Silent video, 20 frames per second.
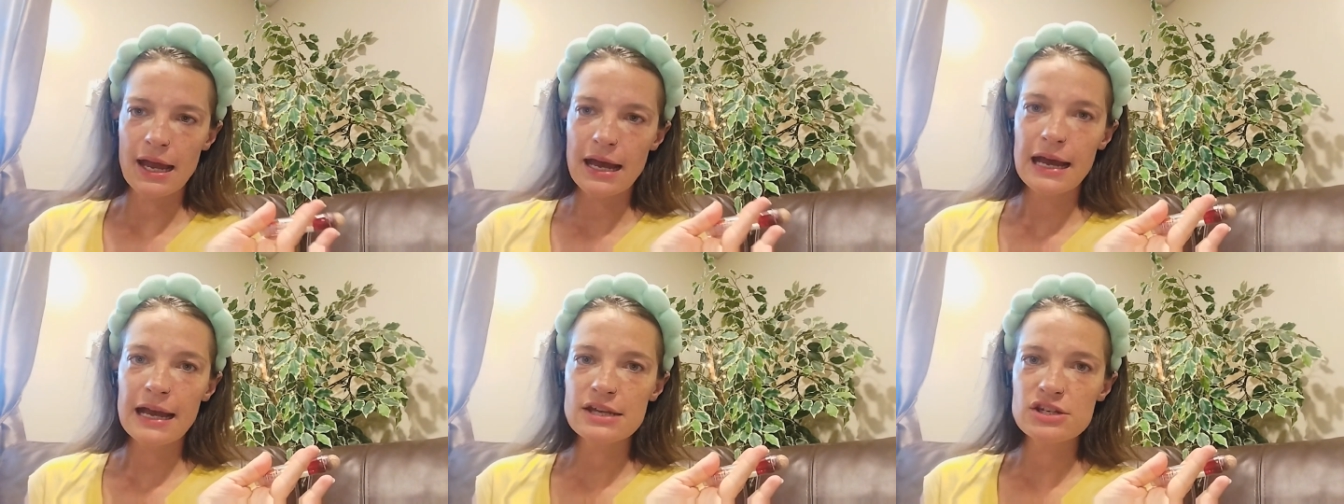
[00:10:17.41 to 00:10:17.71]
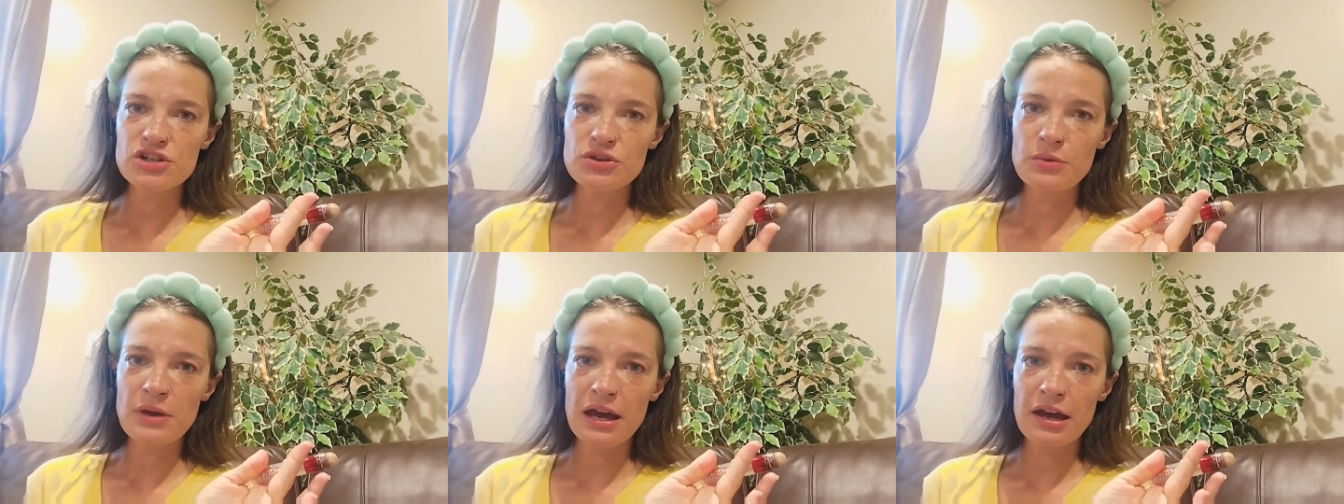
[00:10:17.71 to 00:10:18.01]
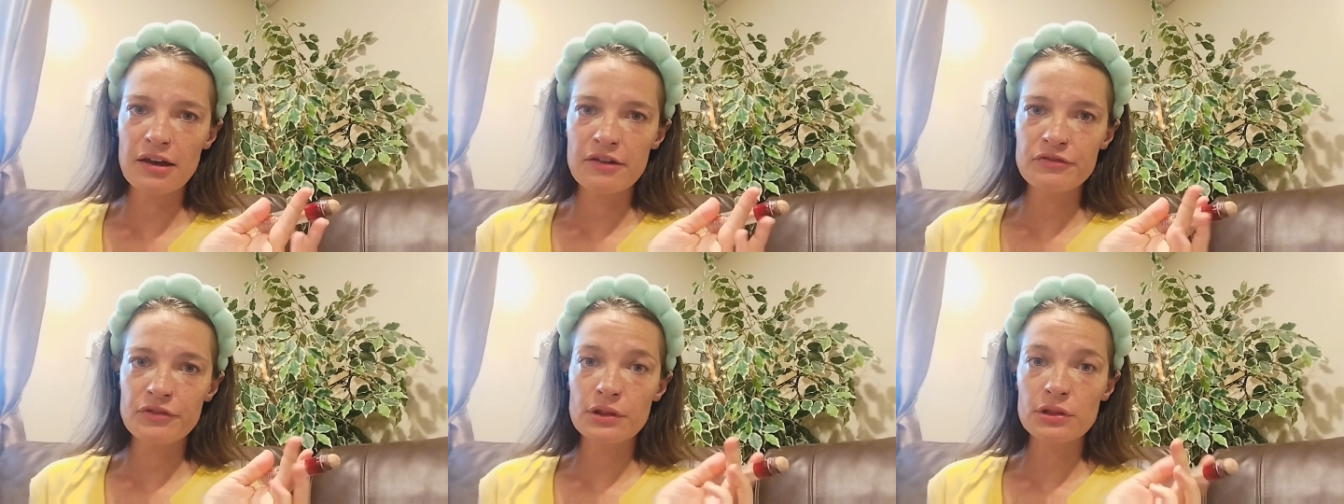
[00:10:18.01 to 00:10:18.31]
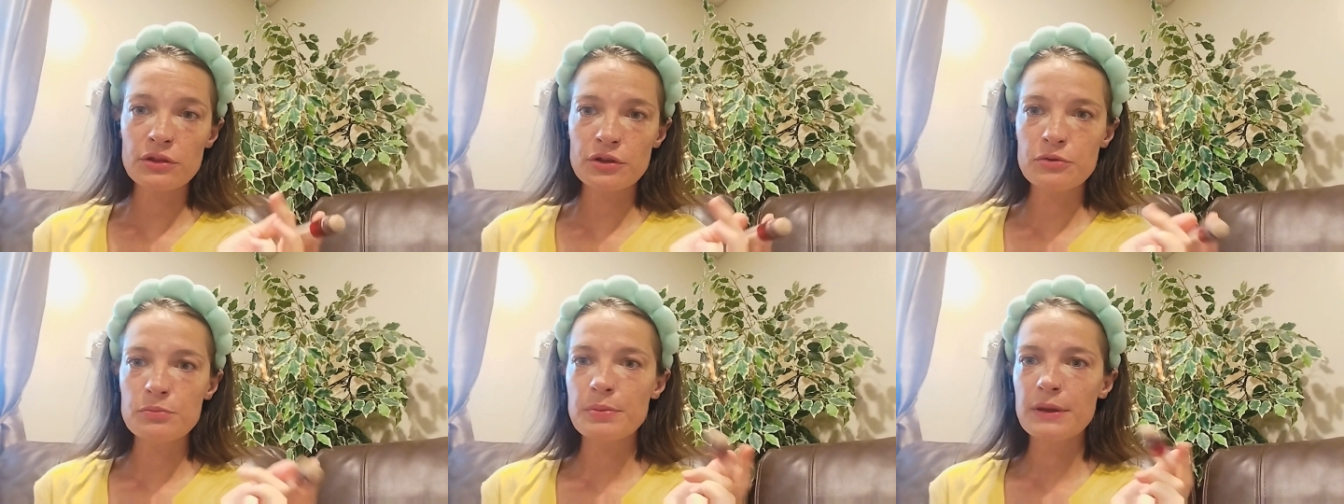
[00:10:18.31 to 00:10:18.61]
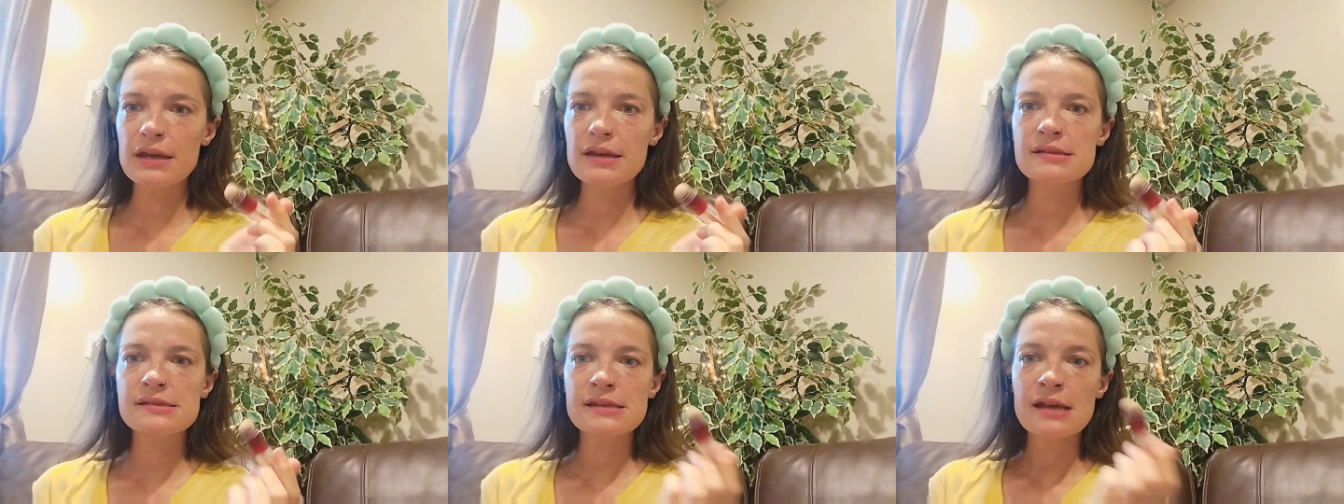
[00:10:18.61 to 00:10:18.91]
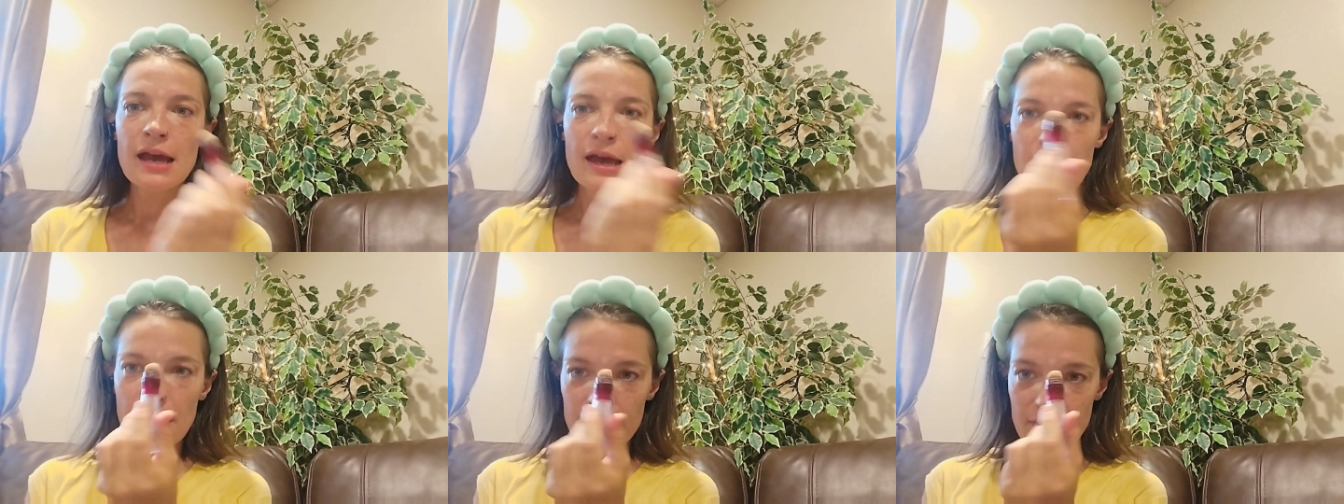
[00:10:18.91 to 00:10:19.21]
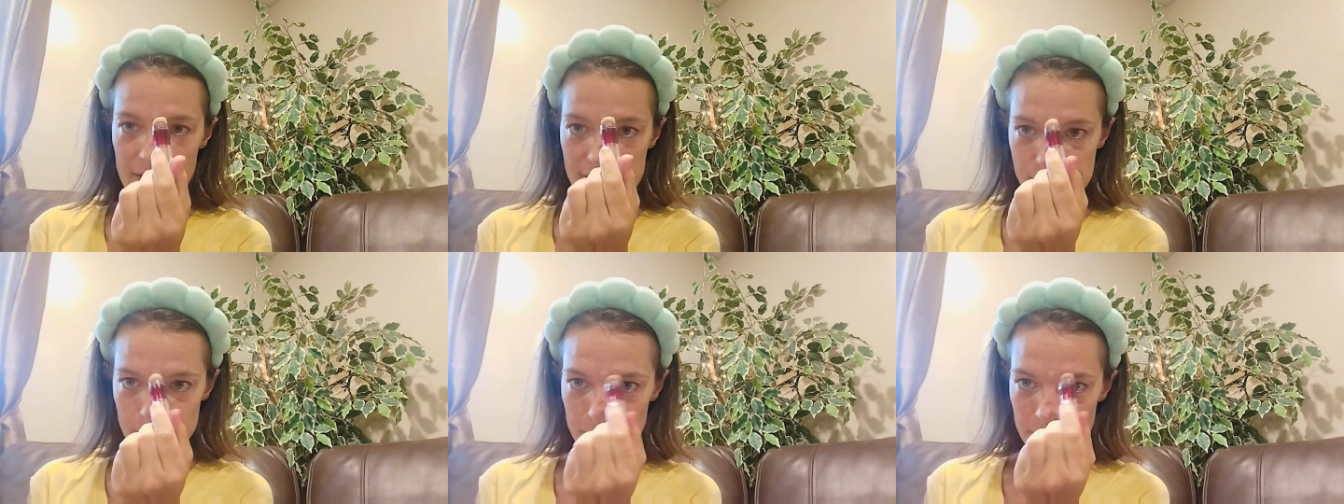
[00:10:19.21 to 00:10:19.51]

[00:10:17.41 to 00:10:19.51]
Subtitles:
I do have lupus. That's